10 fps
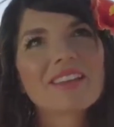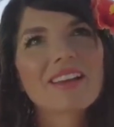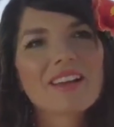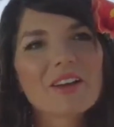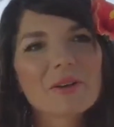
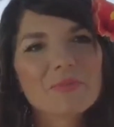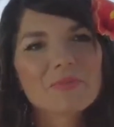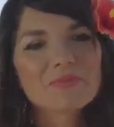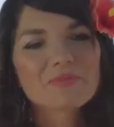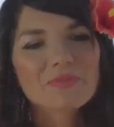um,
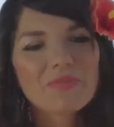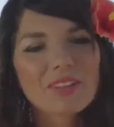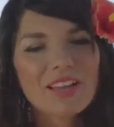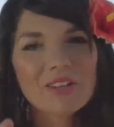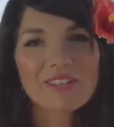
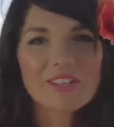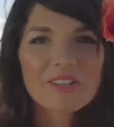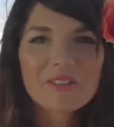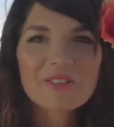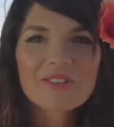i'll tell you a
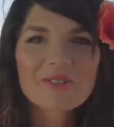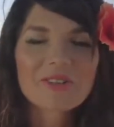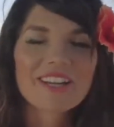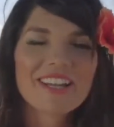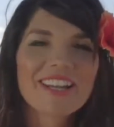little
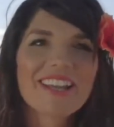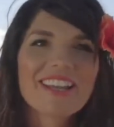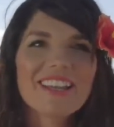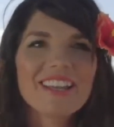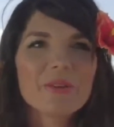story
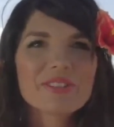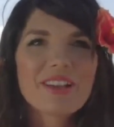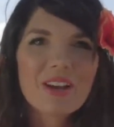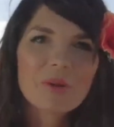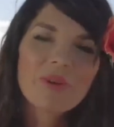he was
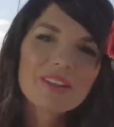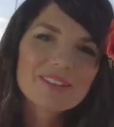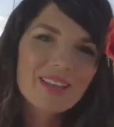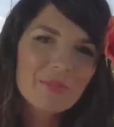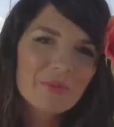hired by the
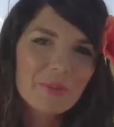tampa bay